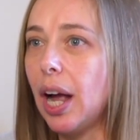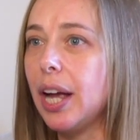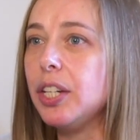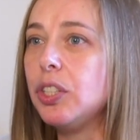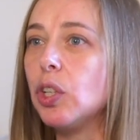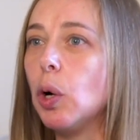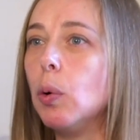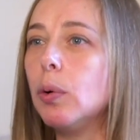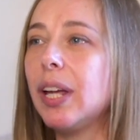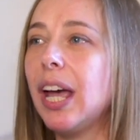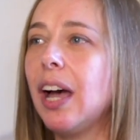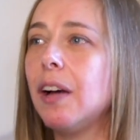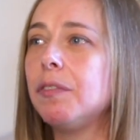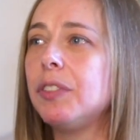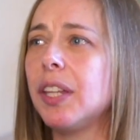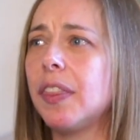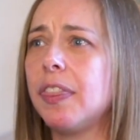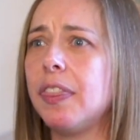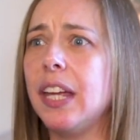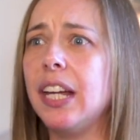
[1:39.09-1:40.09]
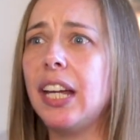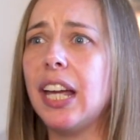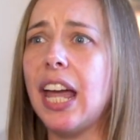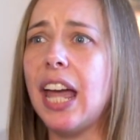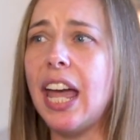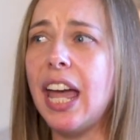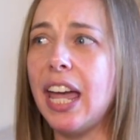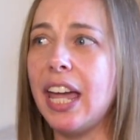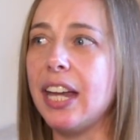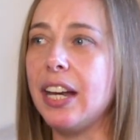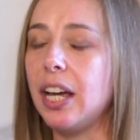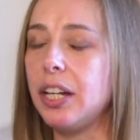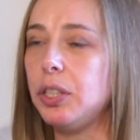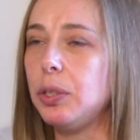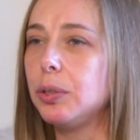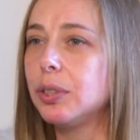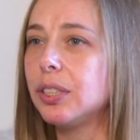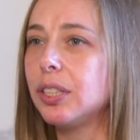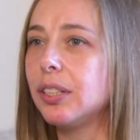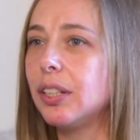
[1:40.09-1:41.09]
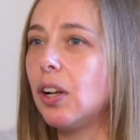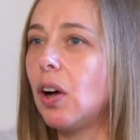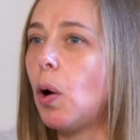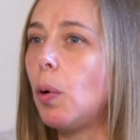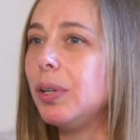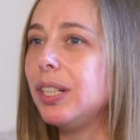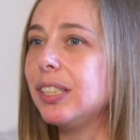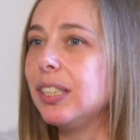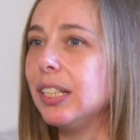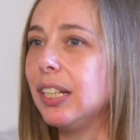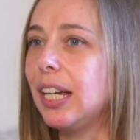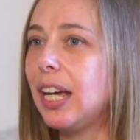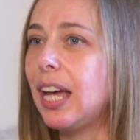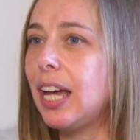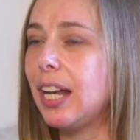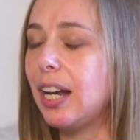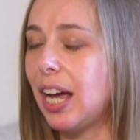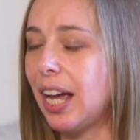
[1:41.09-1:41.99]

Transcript: I don't have to think ahead. I used to always think ahead.